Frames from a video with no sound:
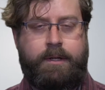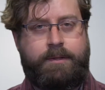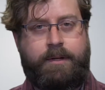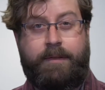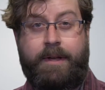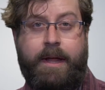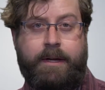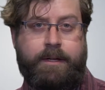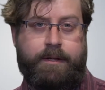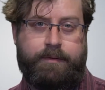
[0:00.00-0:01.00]
sort of the
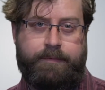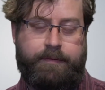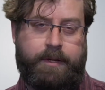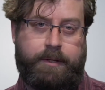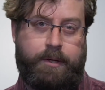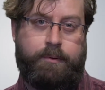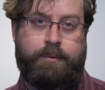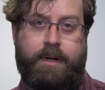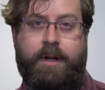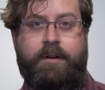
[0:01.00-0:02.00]
negative, like
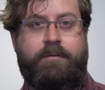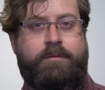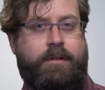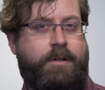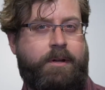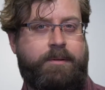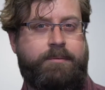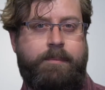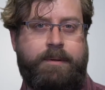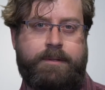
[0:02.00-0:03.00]
don't have autonomous
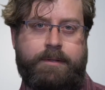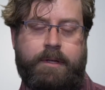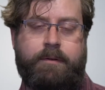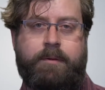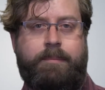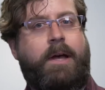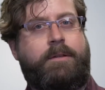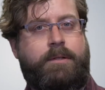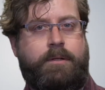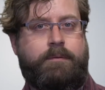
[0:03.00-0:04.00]
weapons, think of the
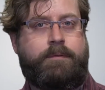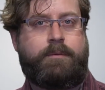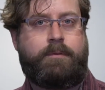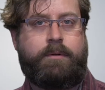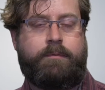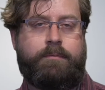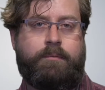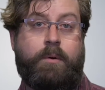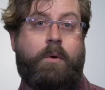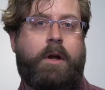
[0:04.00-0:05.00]
positive sort of
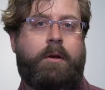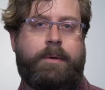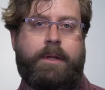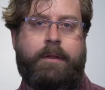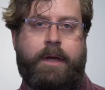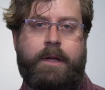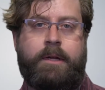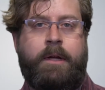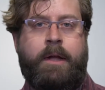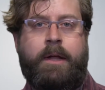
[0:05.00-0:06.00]
requirement
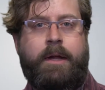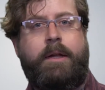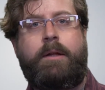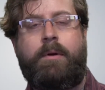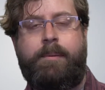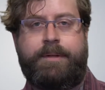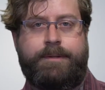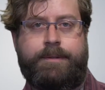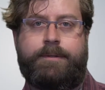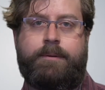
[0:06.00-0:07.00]
that any weapon
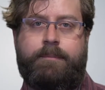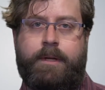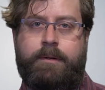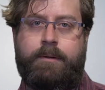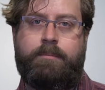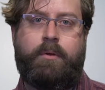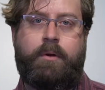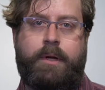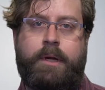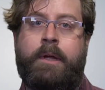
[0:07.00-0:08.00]
system that you
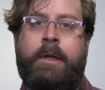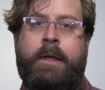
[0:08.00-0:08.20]
deploy